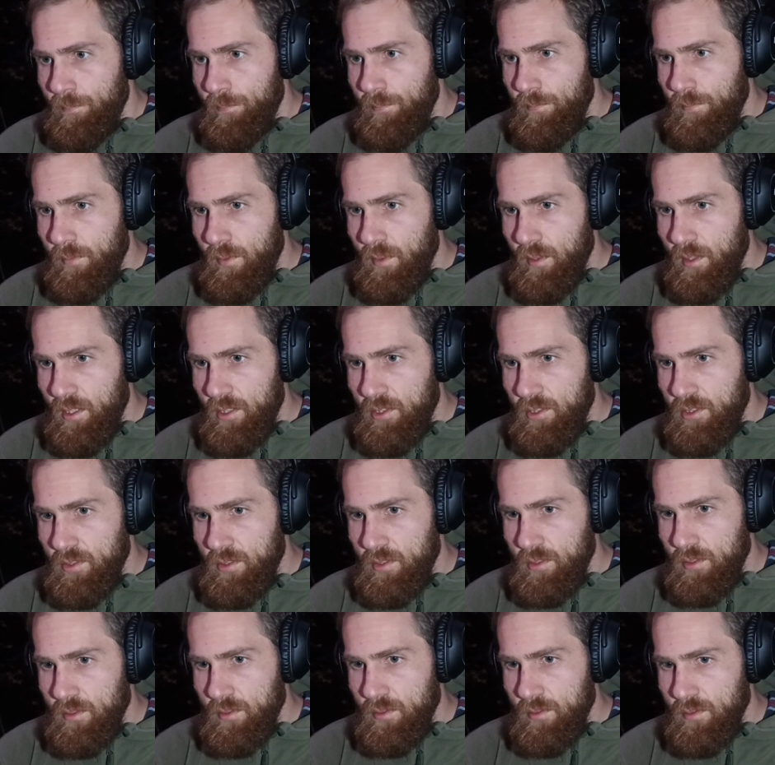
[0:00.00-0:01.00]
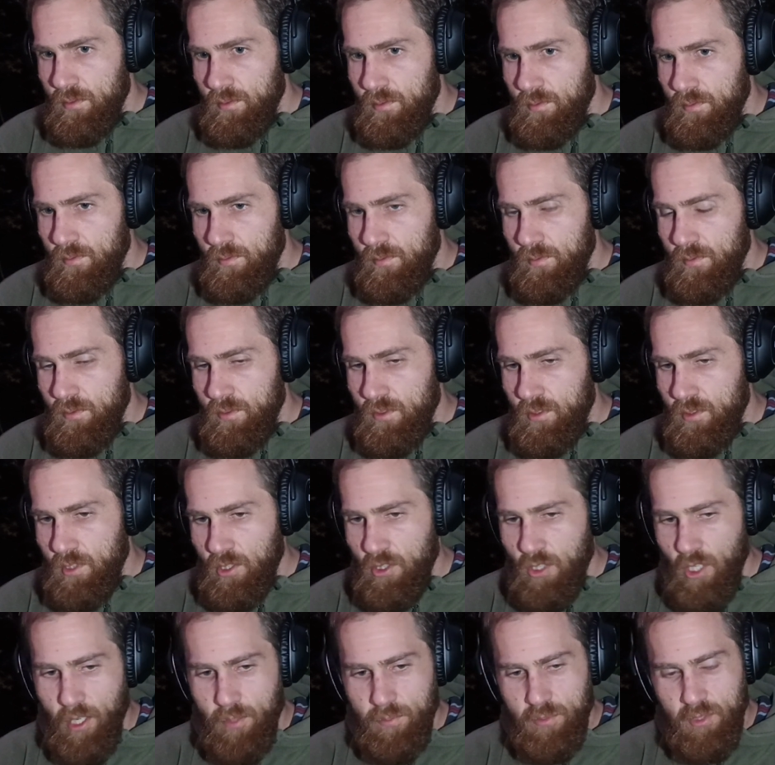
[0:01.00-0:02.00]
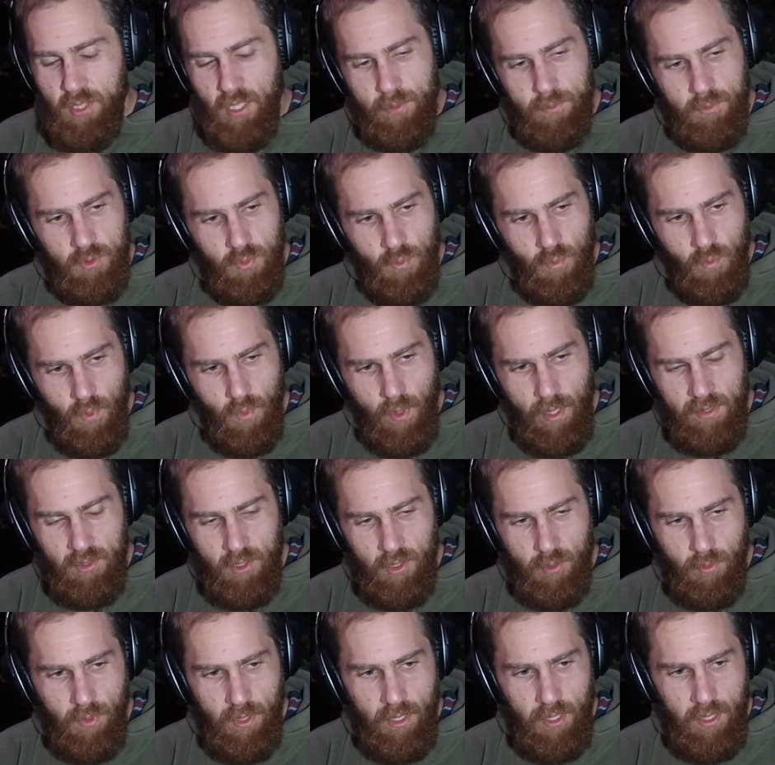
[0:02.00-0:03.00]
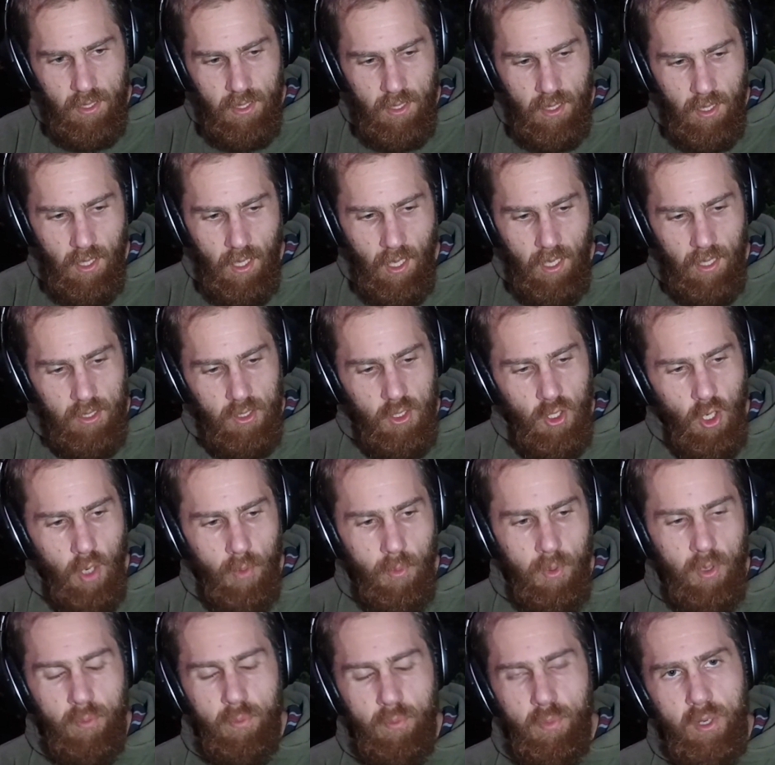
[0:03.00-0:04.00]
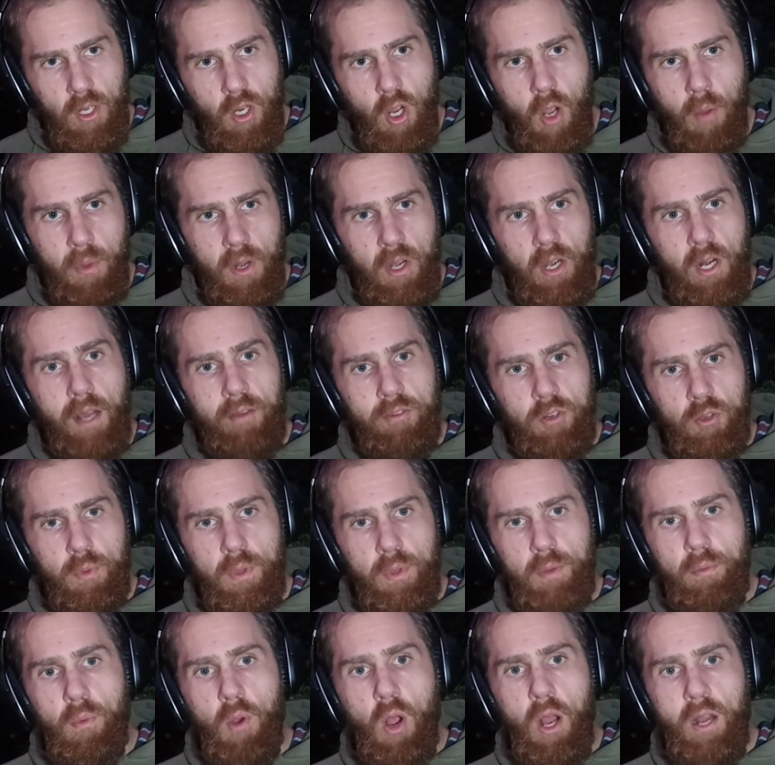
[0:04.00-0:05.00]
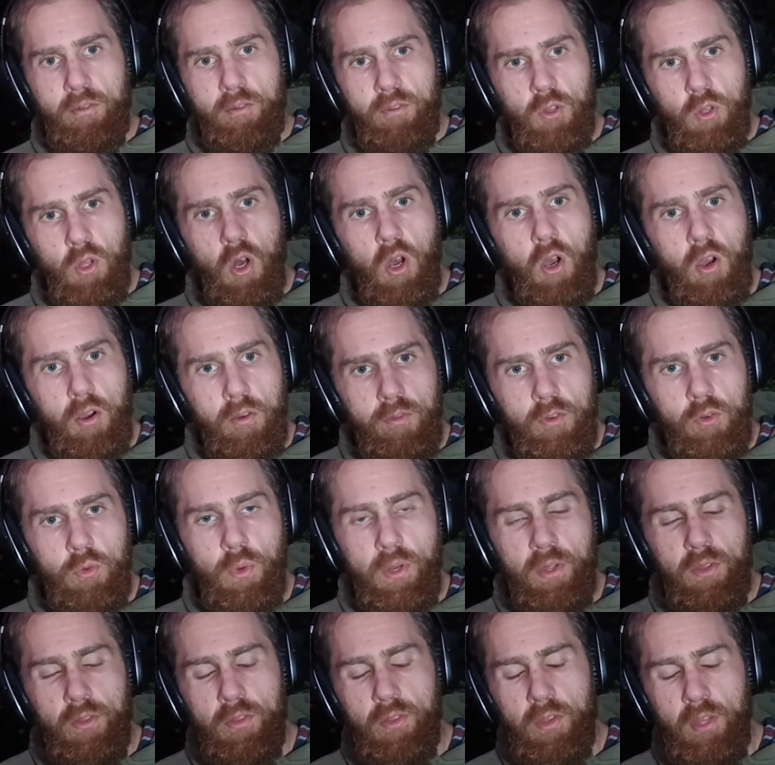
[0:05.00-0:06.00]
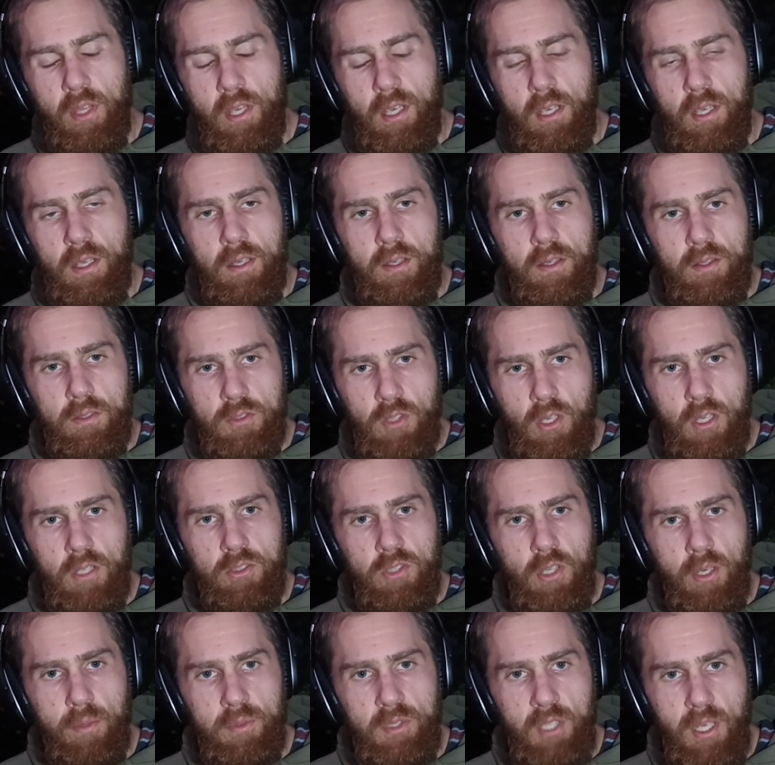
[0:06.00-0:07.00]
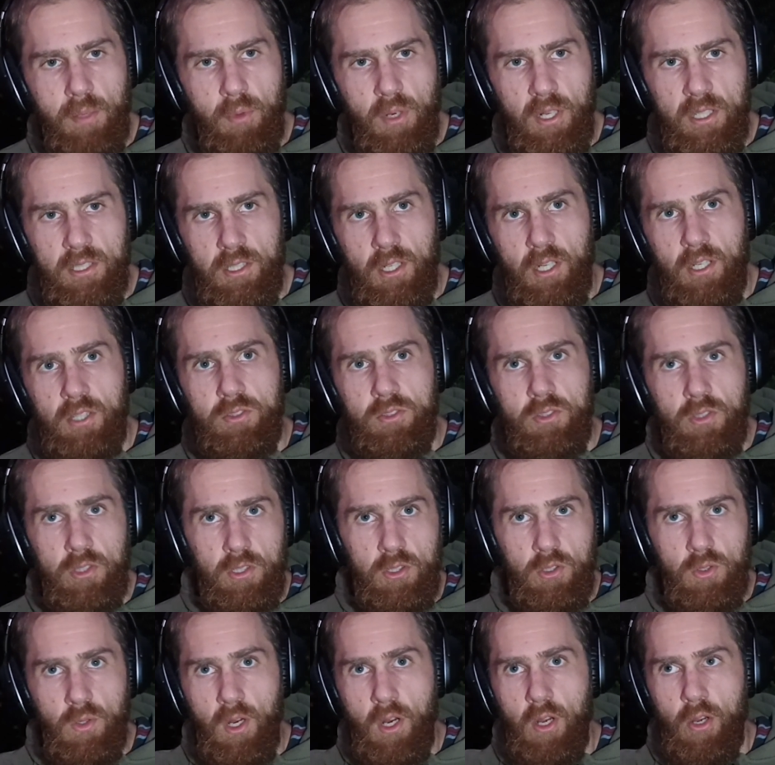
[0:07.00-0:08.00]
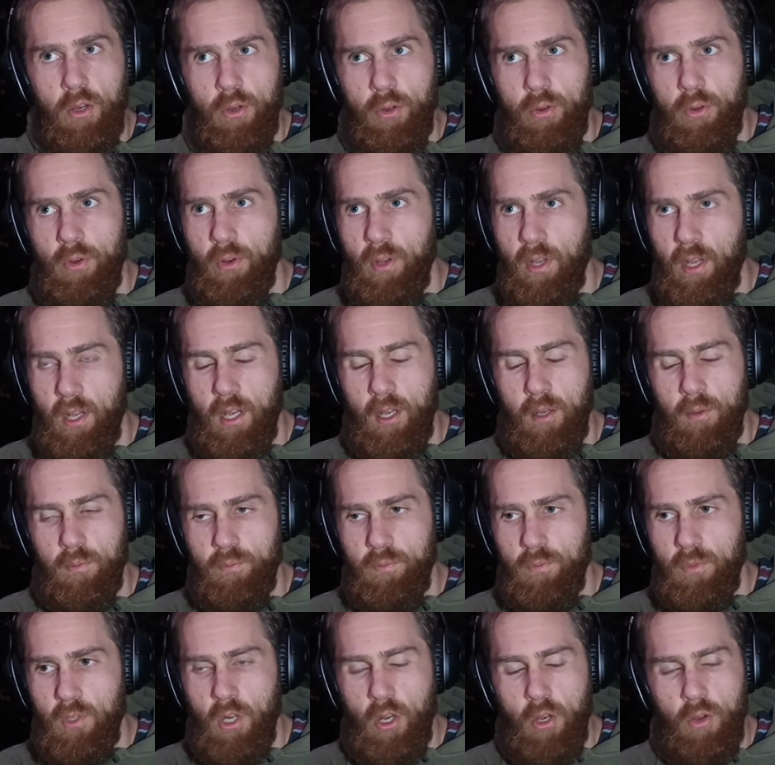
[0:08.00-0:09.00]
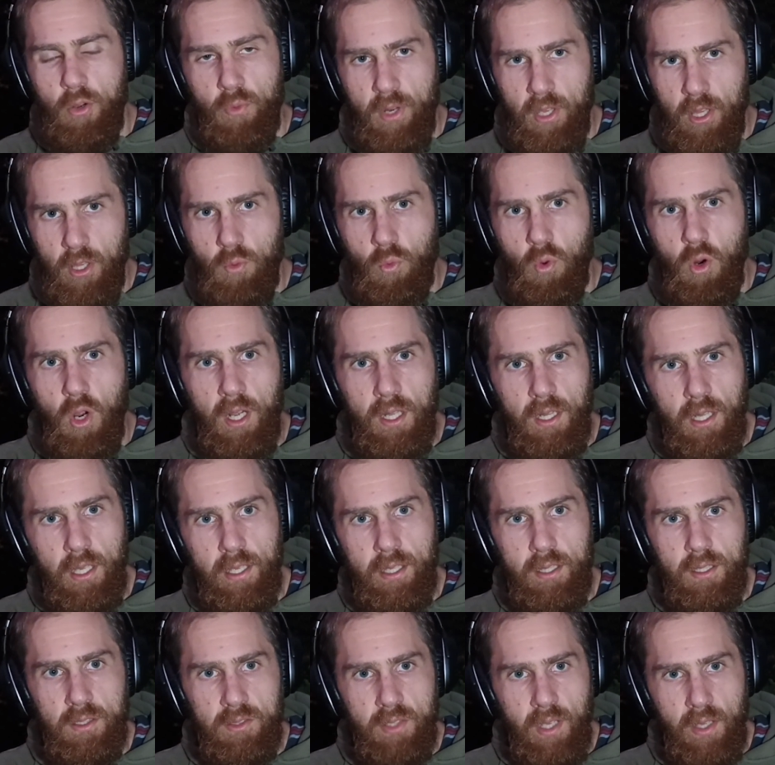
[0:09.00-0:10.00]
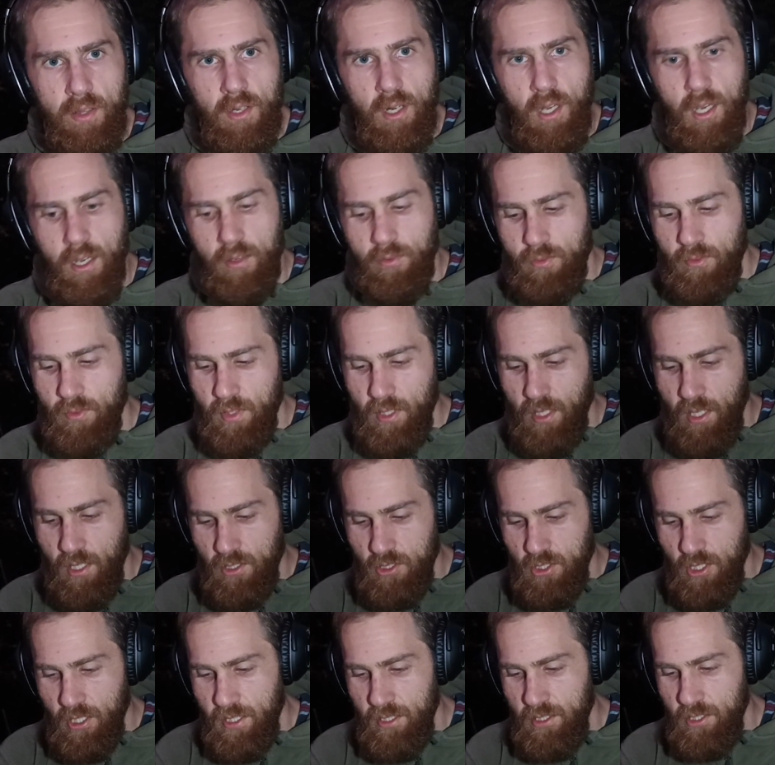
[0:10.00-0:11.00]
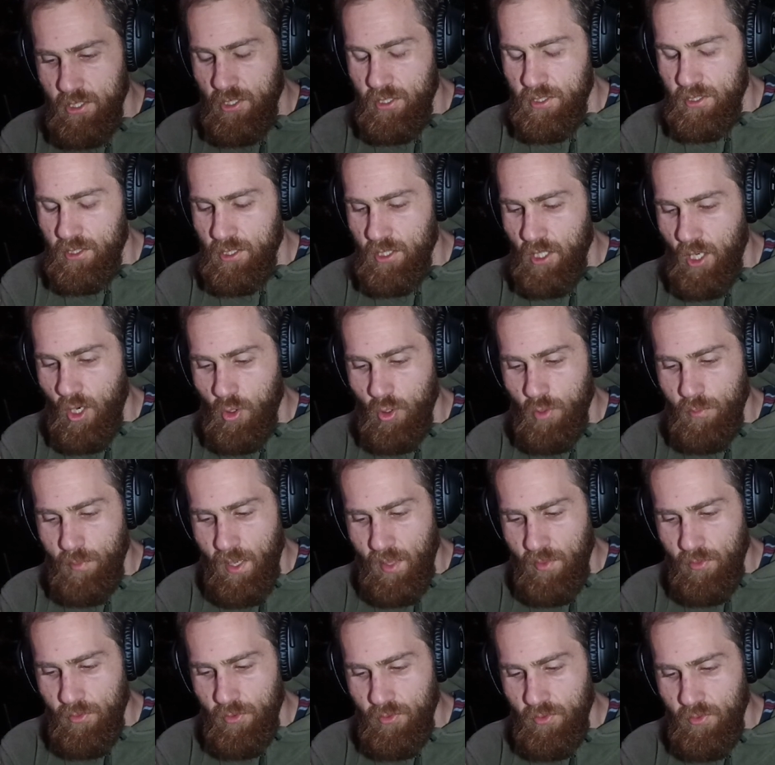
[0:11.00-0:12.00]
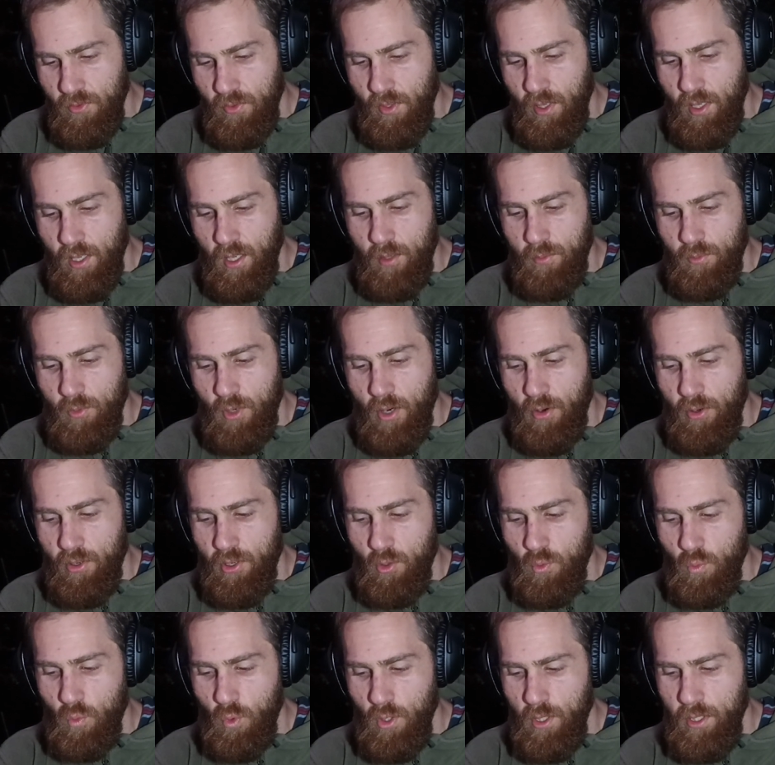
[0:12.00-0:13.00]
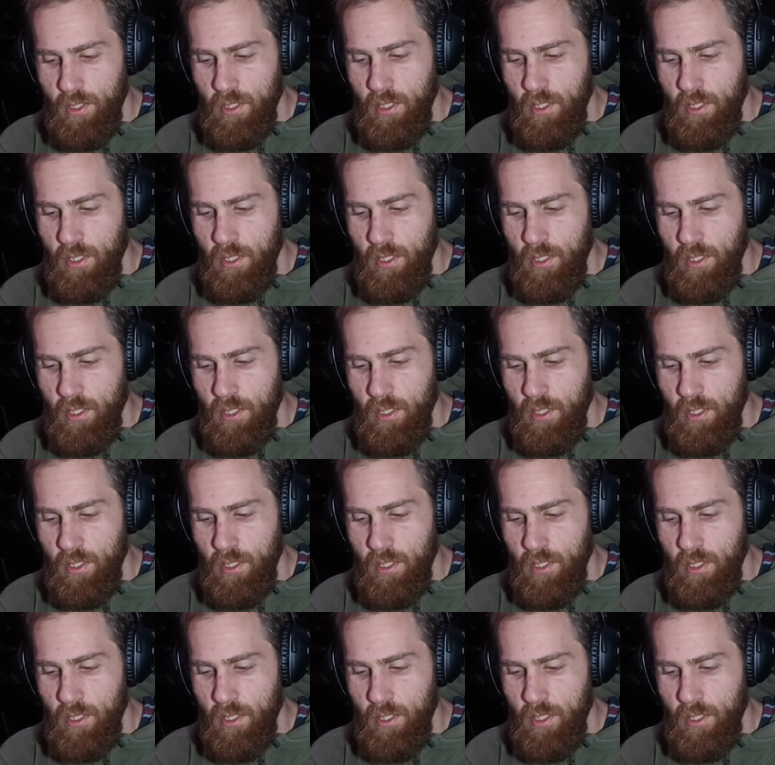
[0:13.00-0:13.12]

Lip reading: this syndrome seems reasonably uncommon, but common enough to be mindful of with the psilocybin subaruginosa that grow, you know, really widely in the southern half of the country during the colder months, growing on wood.